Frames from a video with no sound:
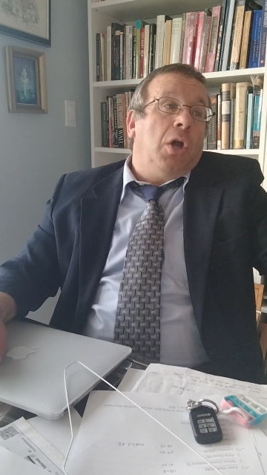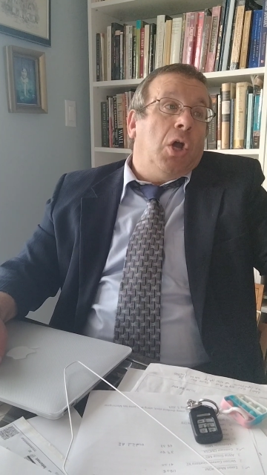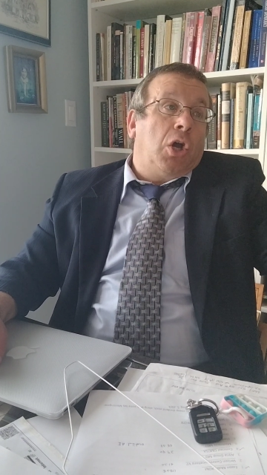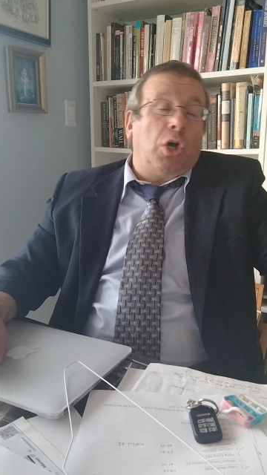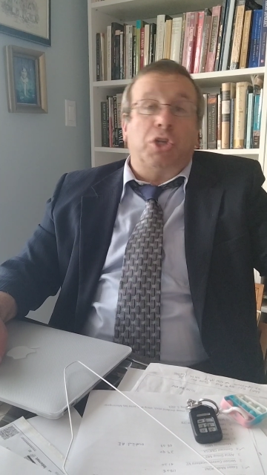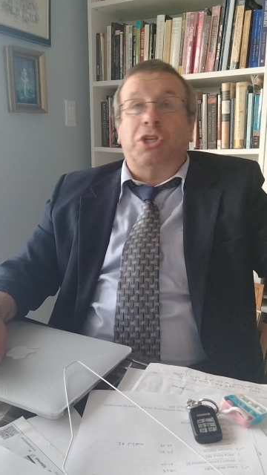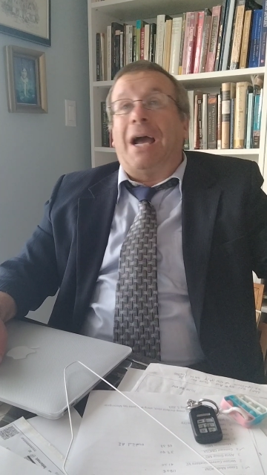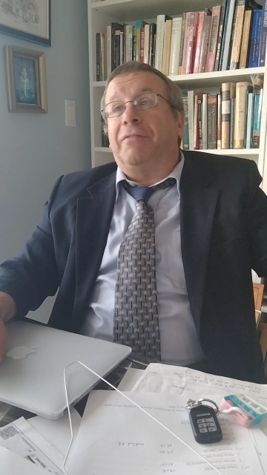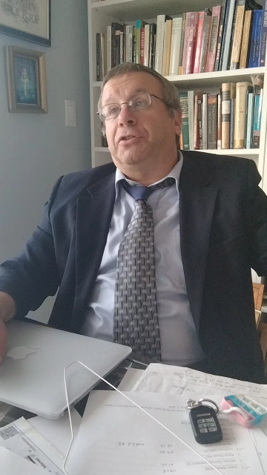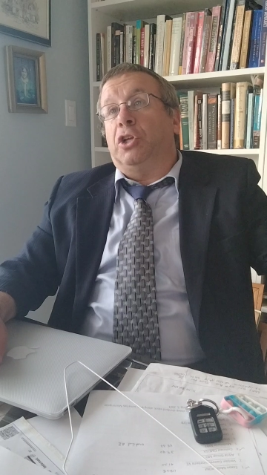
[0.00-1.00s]

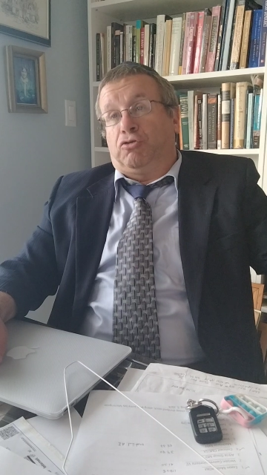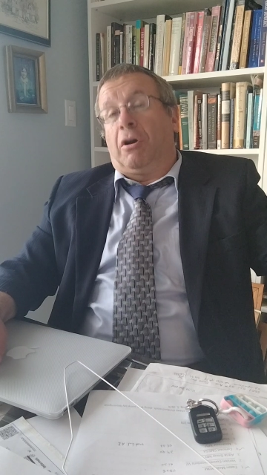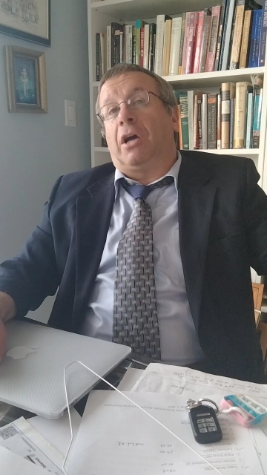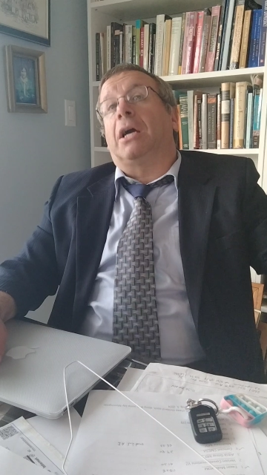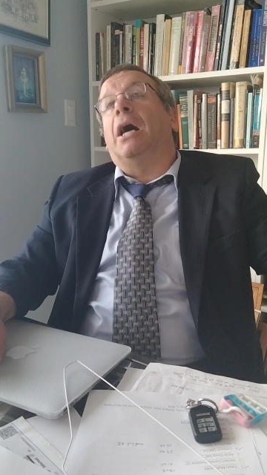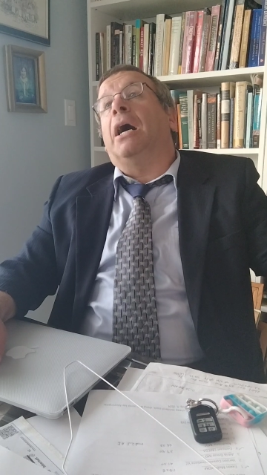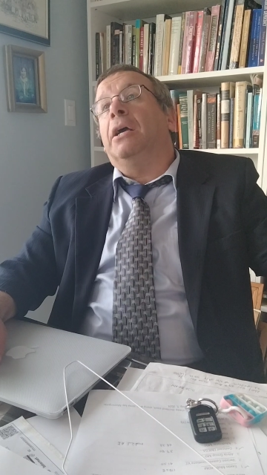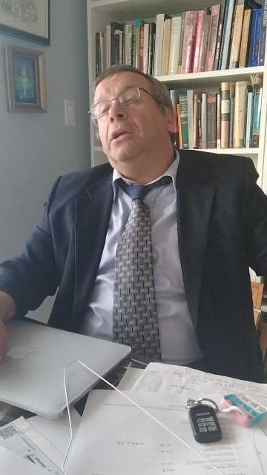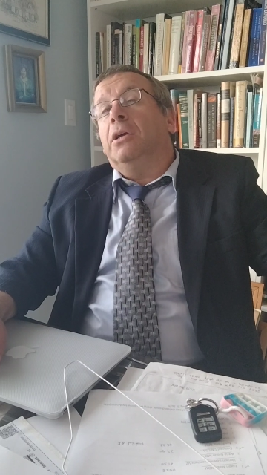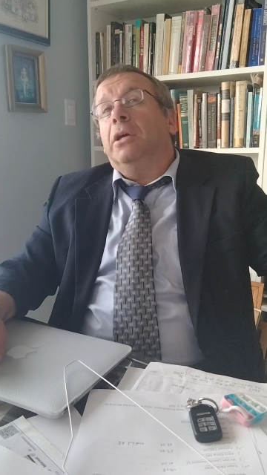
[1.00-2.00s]
Chashafti
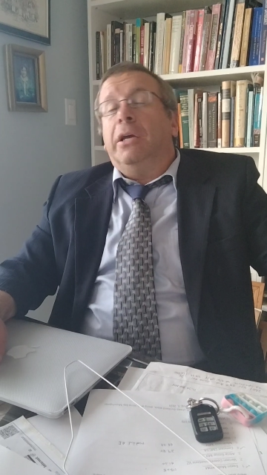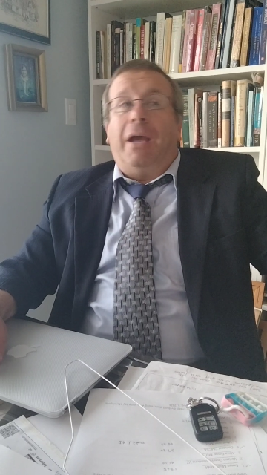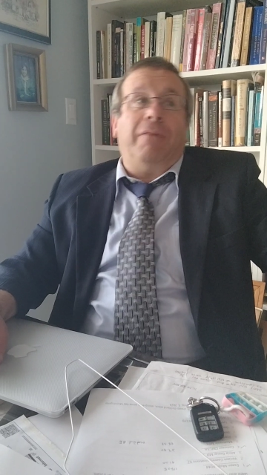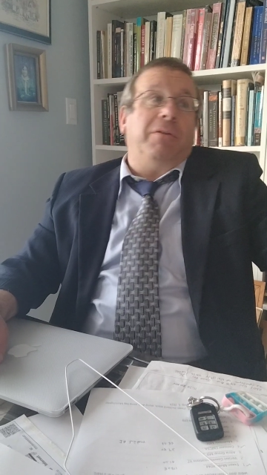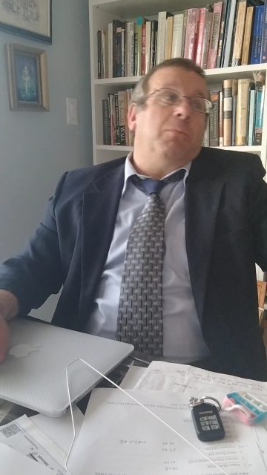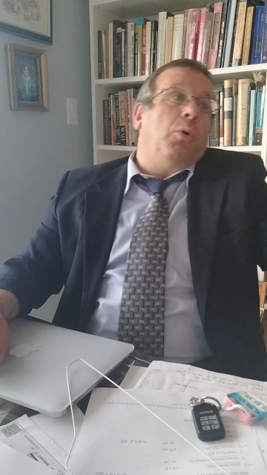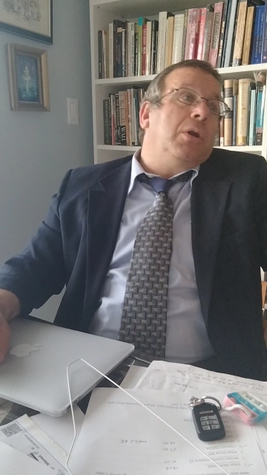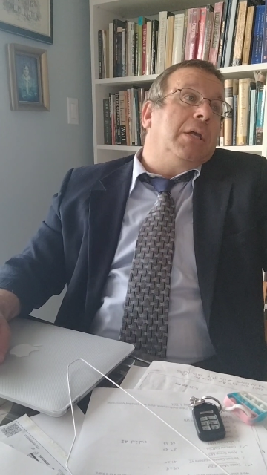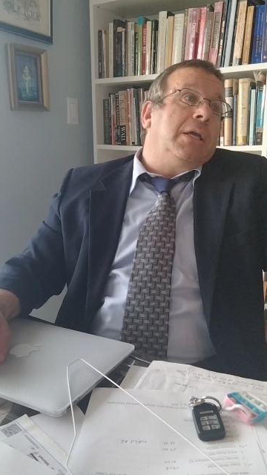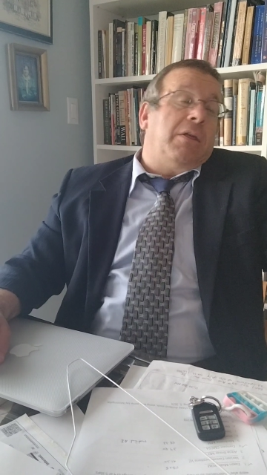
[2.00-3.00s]
drachai, every
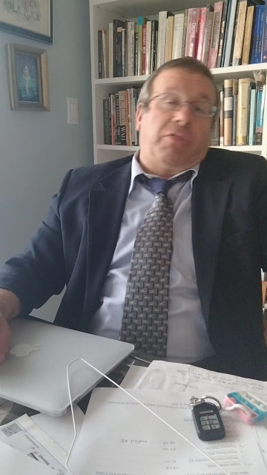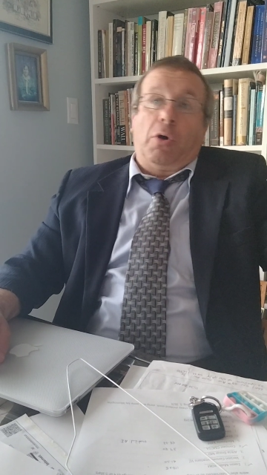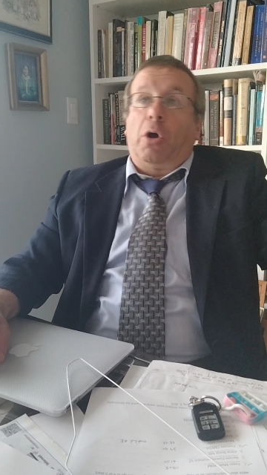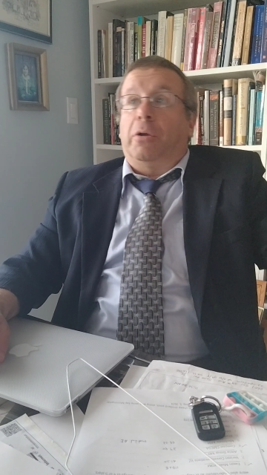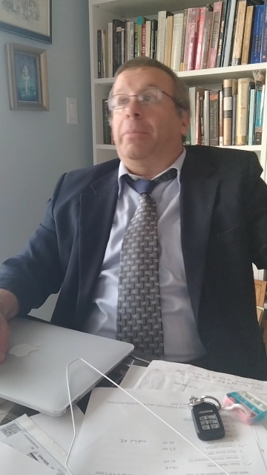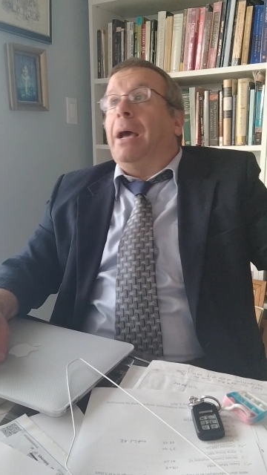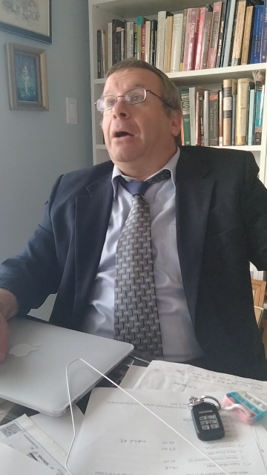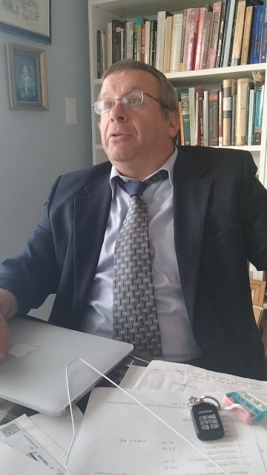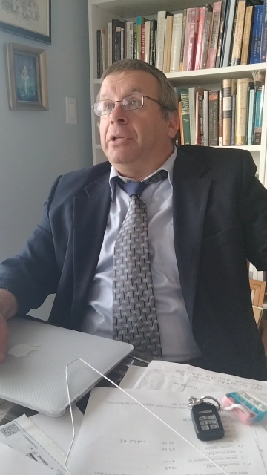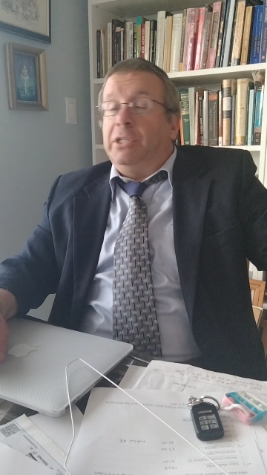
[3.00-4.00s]
morning he thought
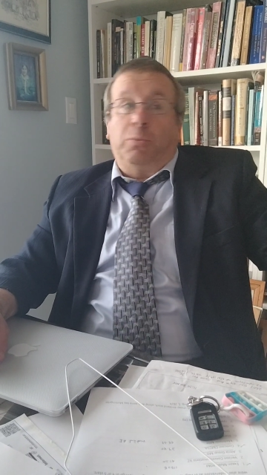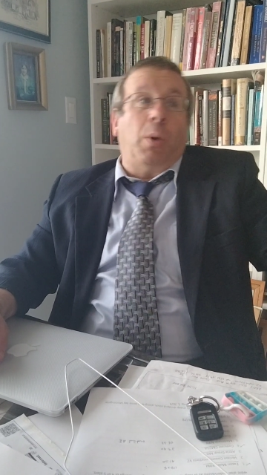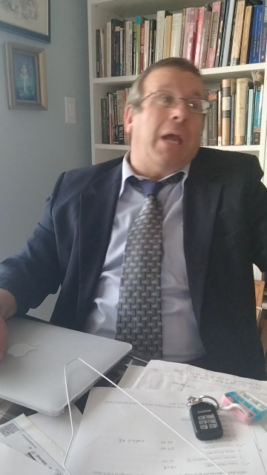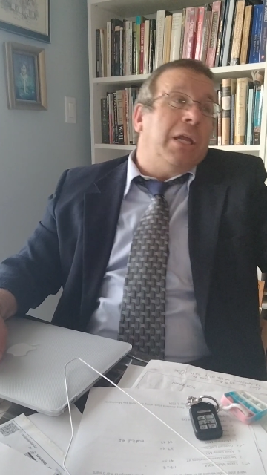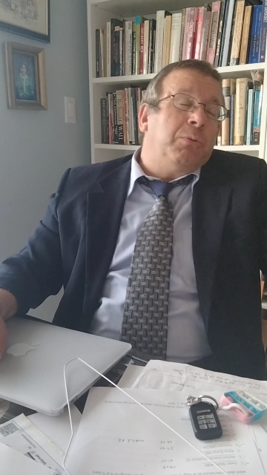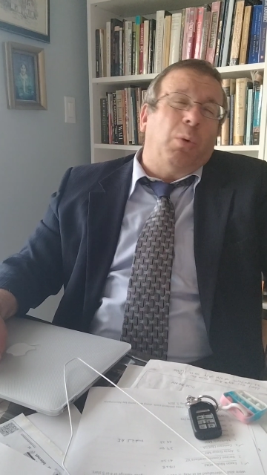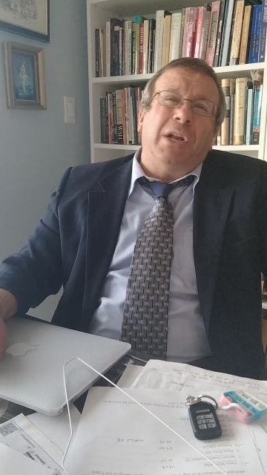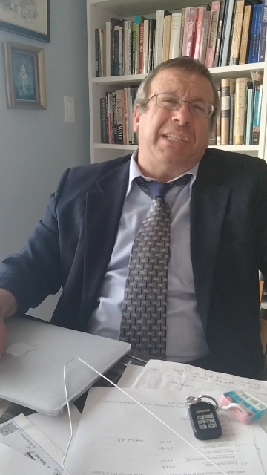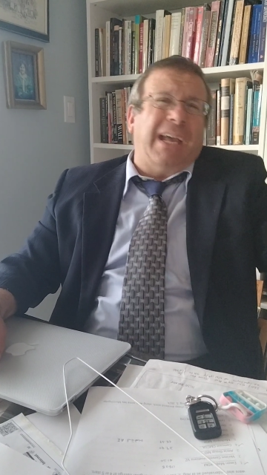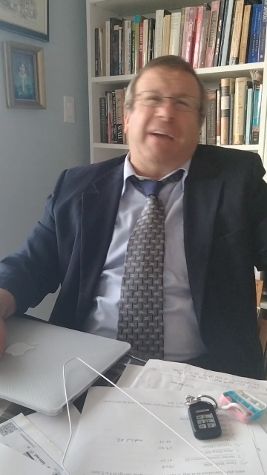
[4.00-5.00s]
about his ways. What
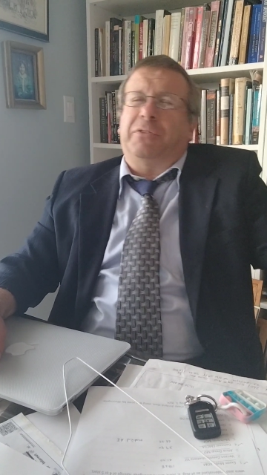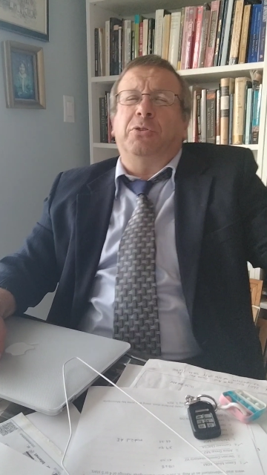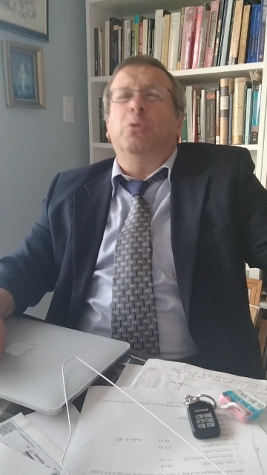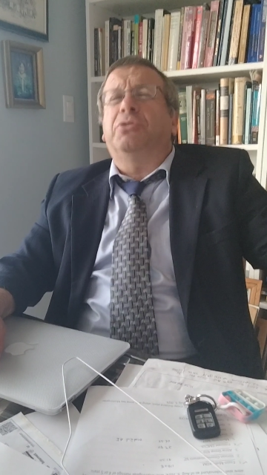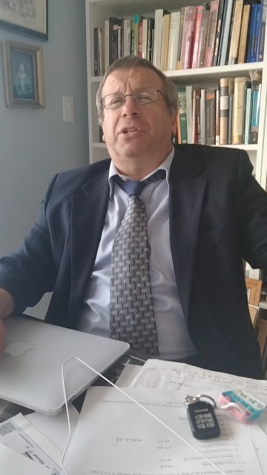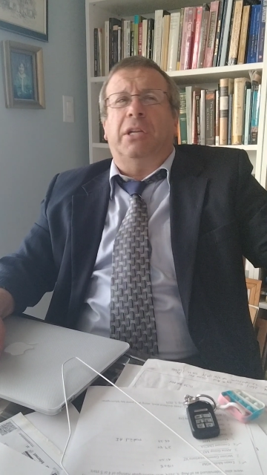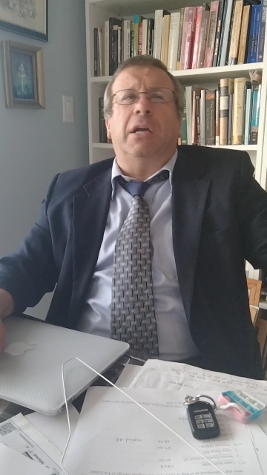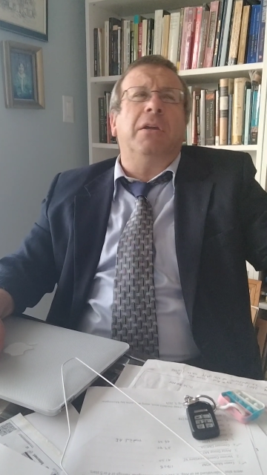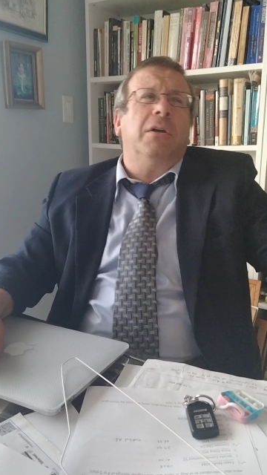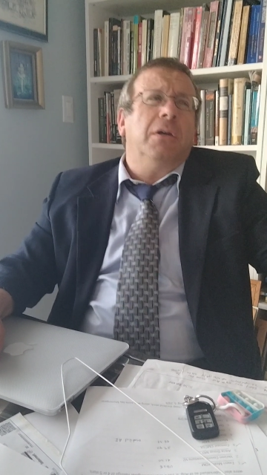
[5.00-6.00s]
does he have to do today?